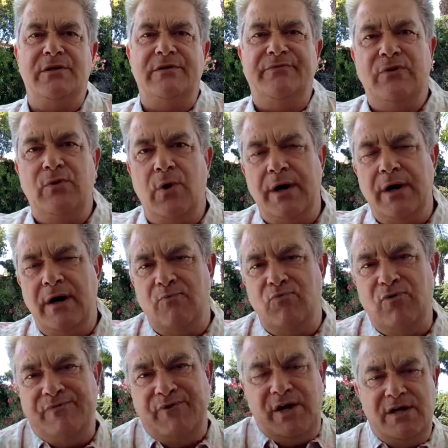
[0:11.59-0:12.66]
for quite a number
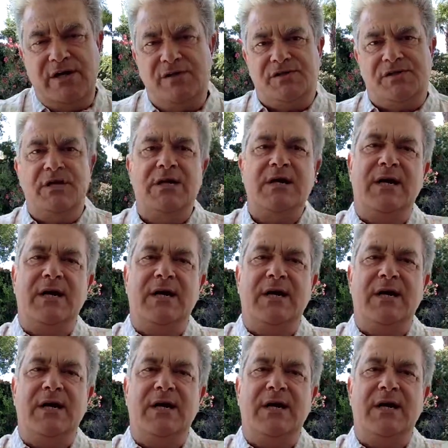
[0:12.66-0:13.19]
of years.